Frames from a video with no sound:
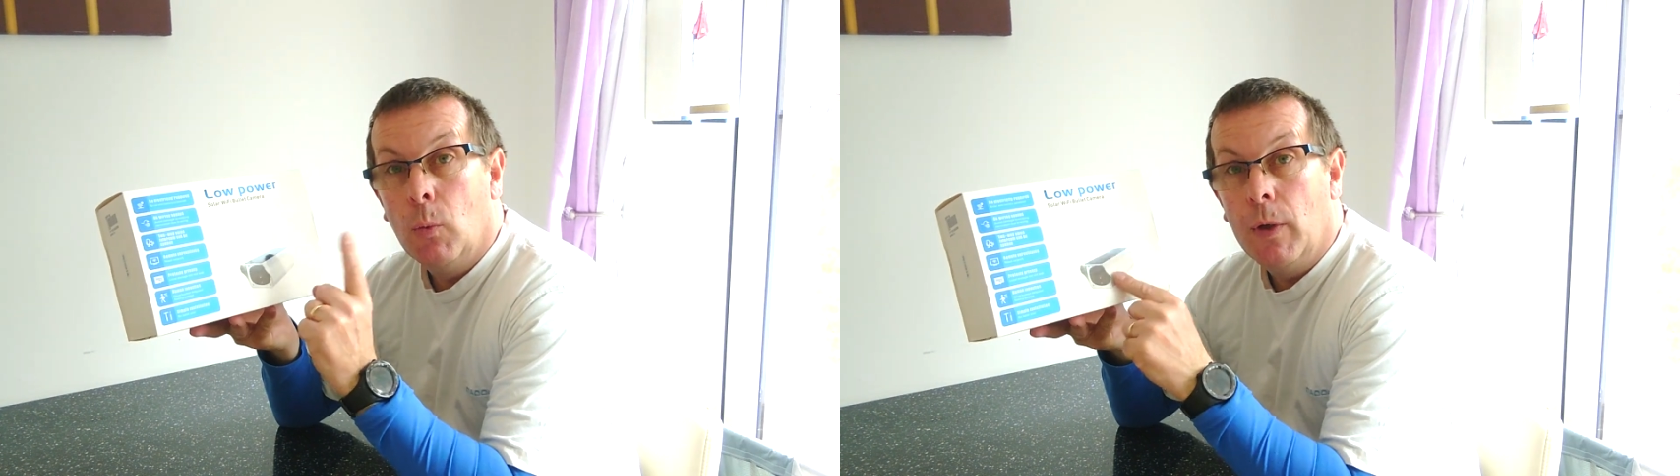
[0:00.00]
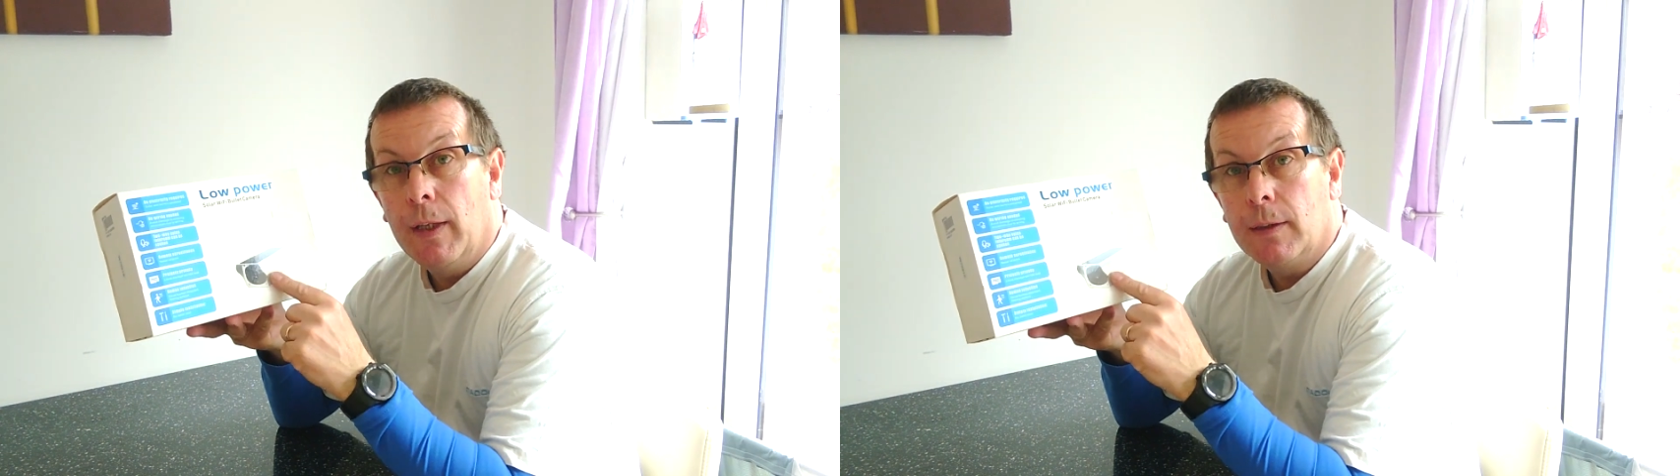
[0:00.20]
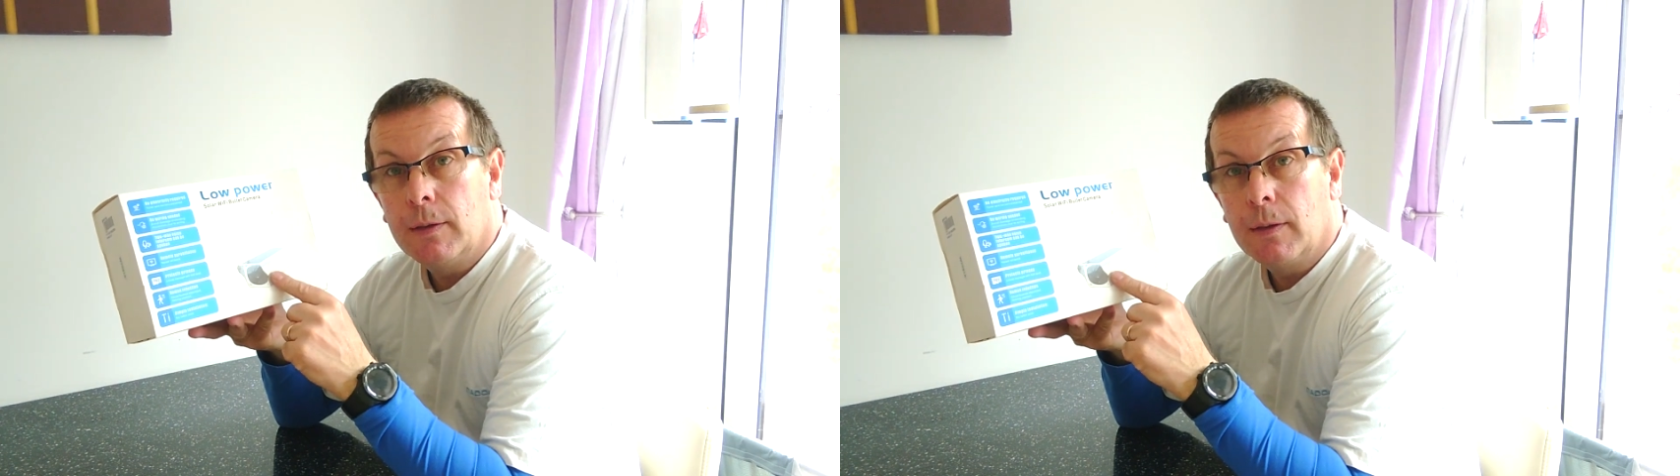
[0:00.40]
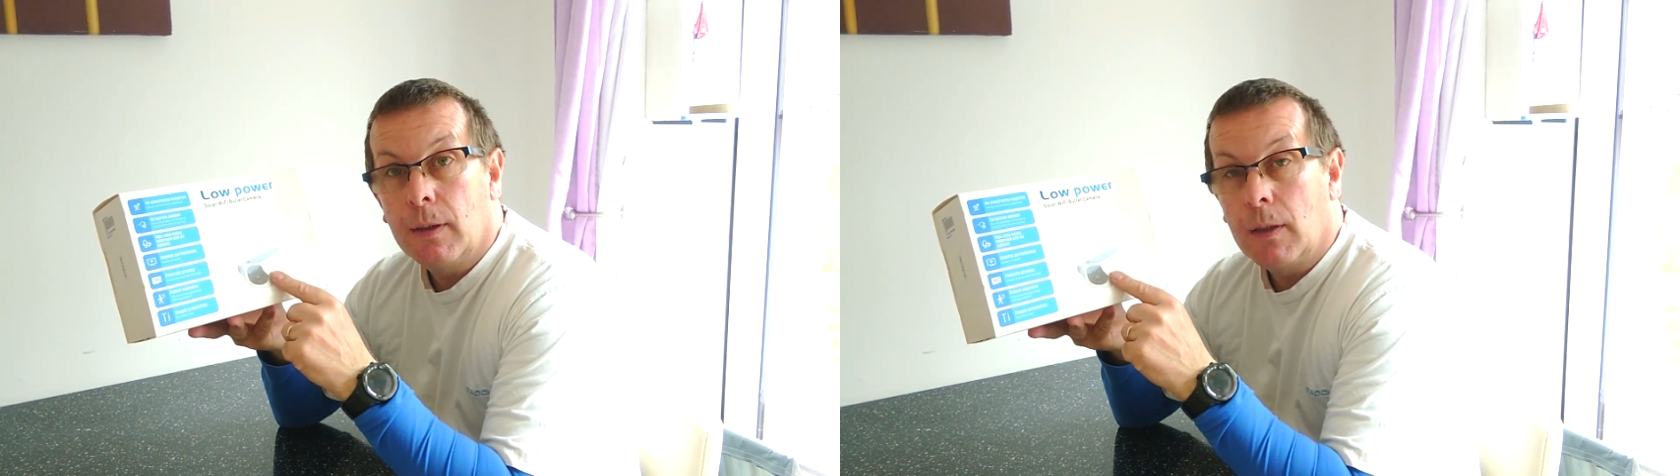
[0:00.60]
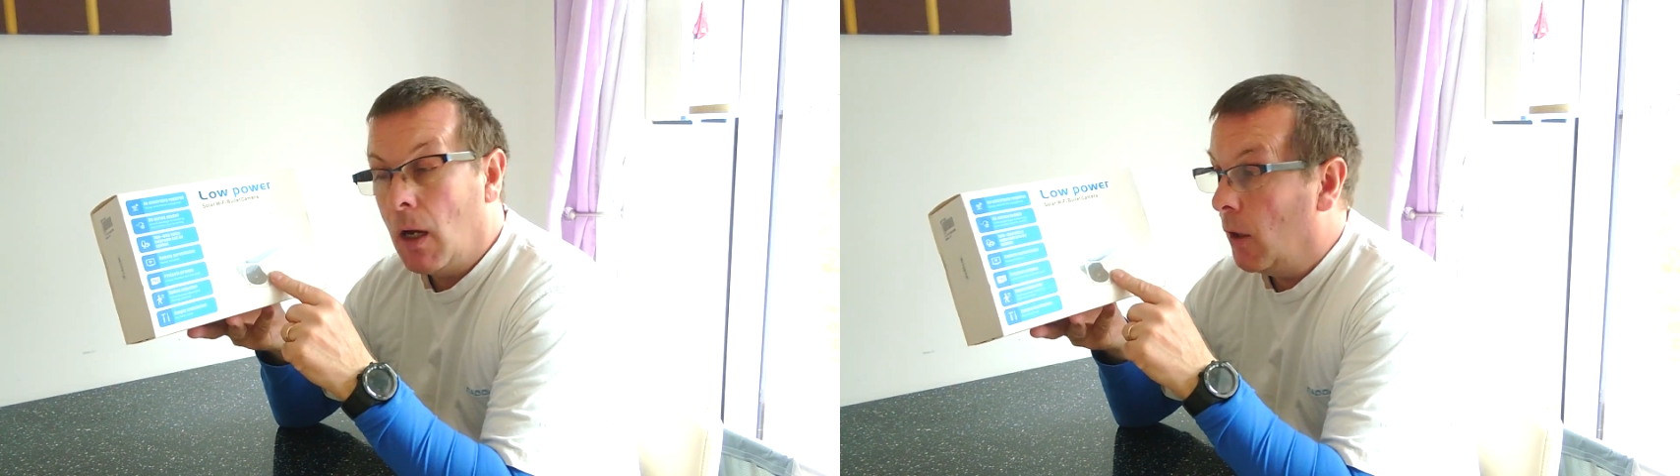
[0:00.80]
with its
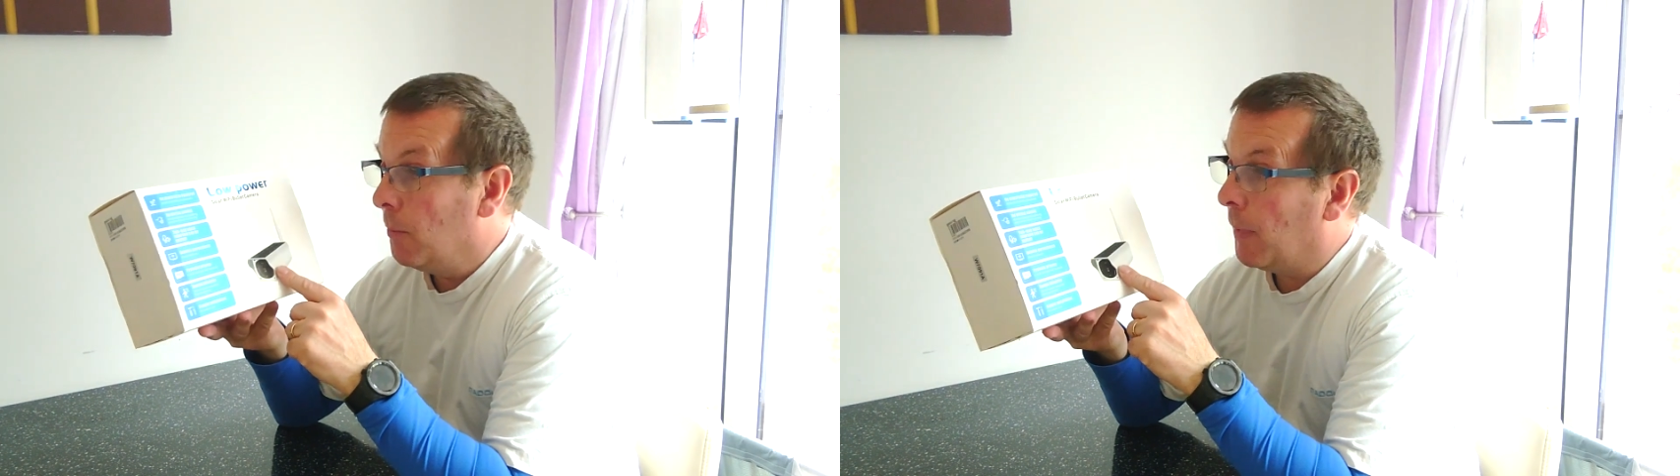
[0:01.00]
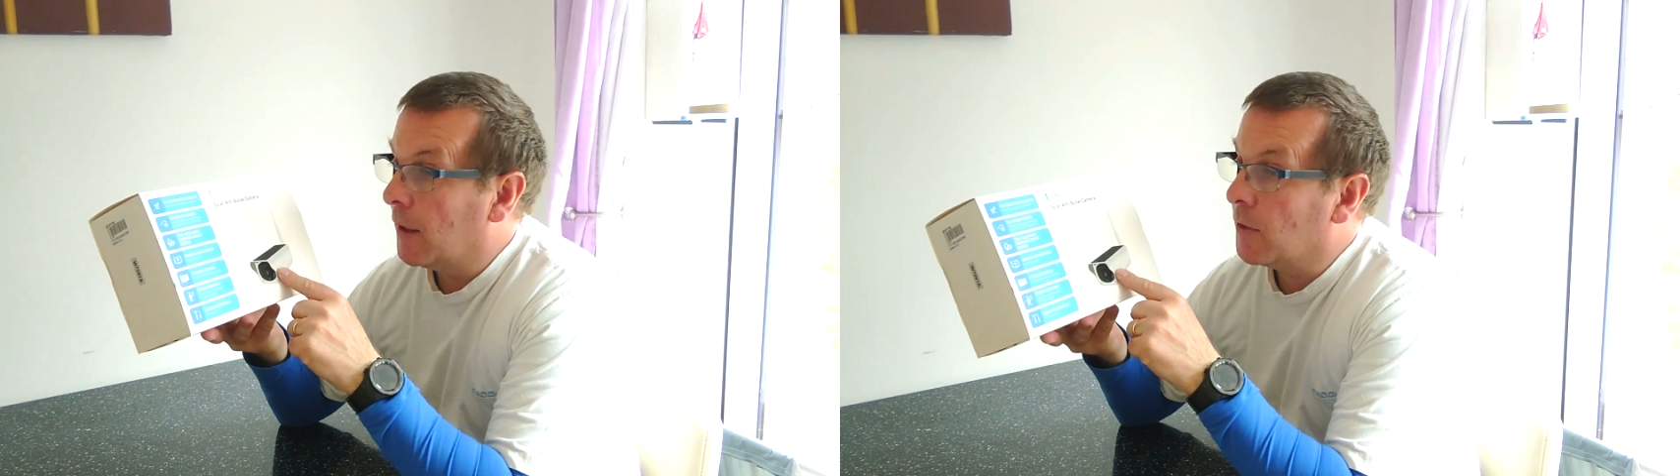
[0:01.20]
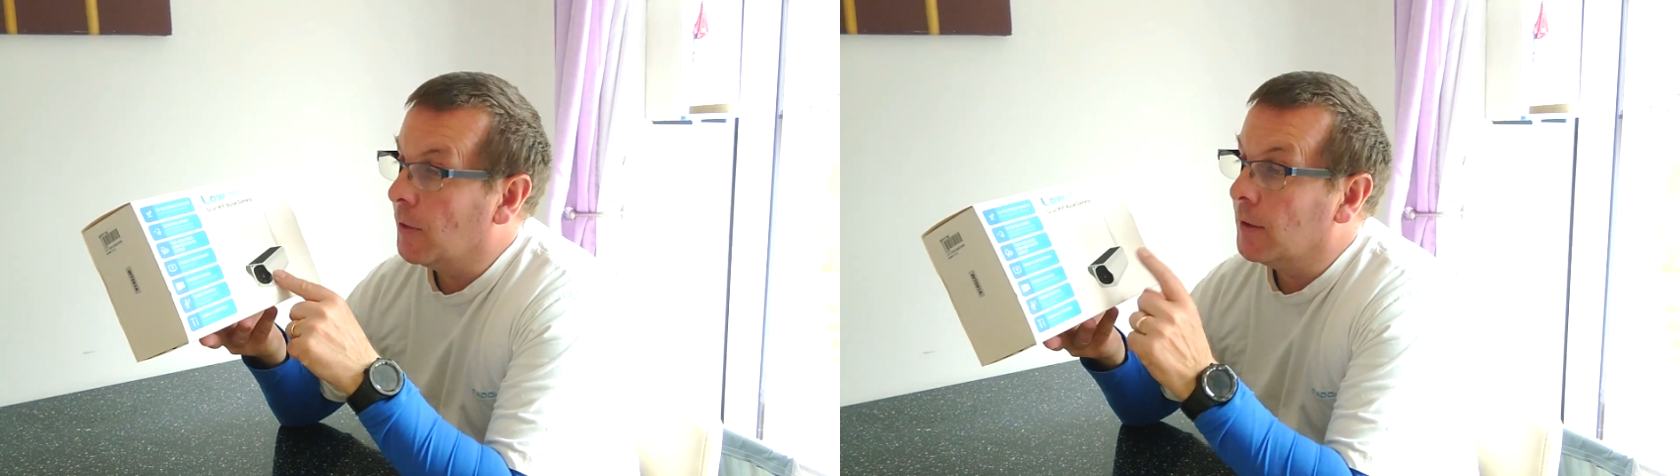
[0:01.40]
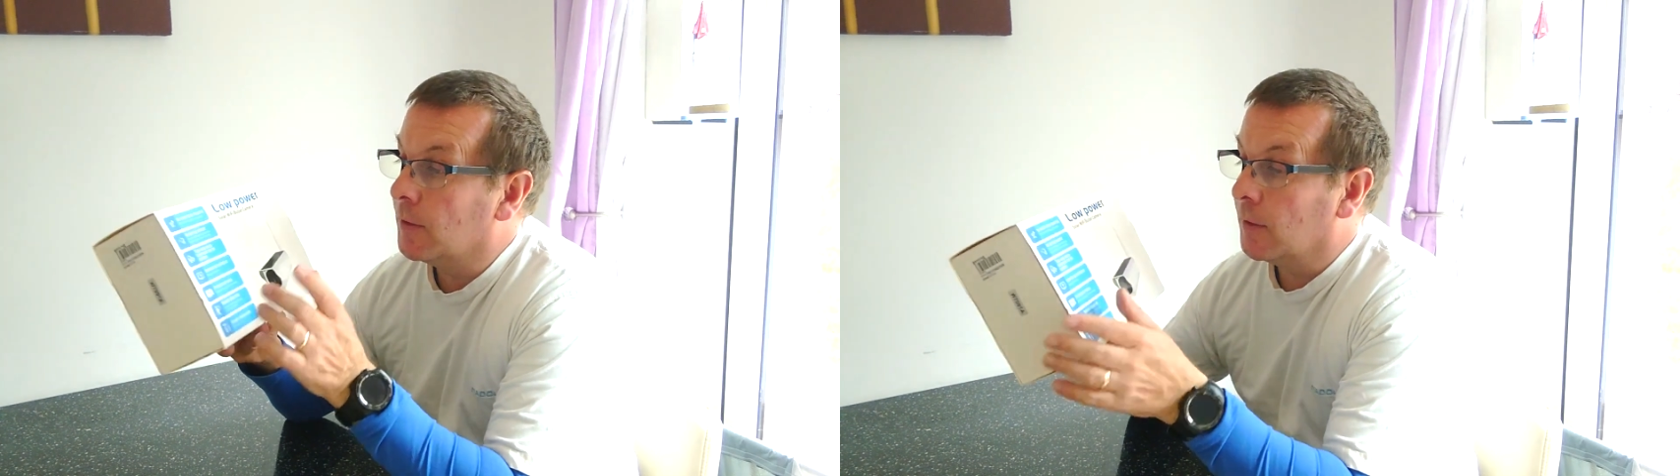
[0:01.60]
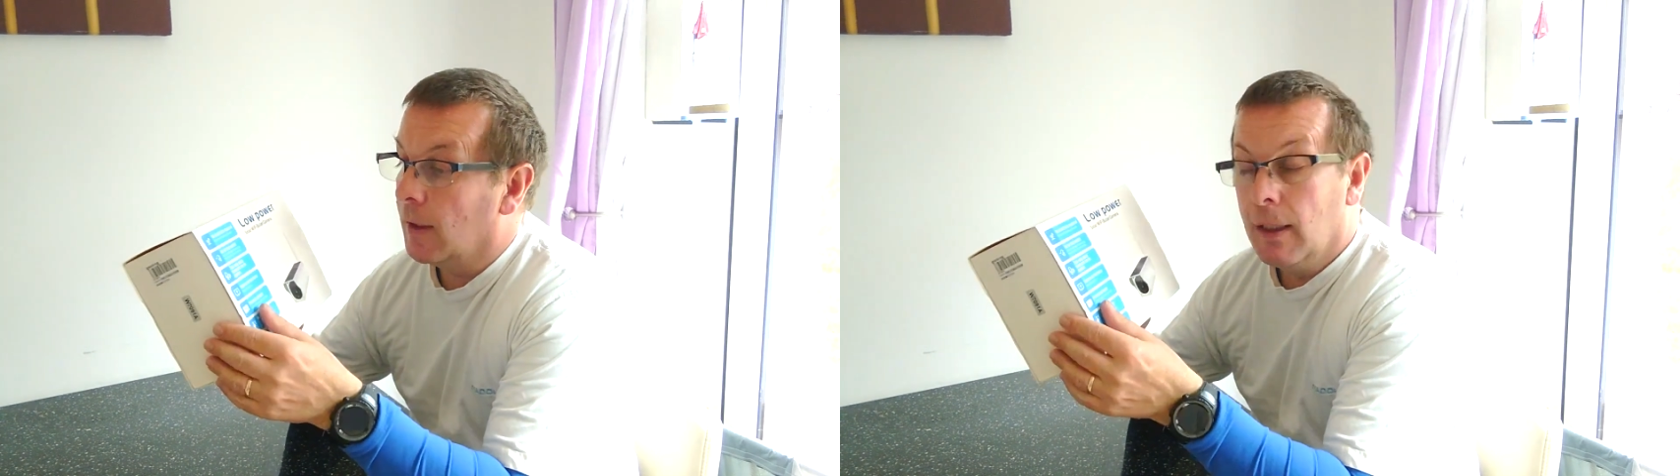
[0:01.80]
own batteries.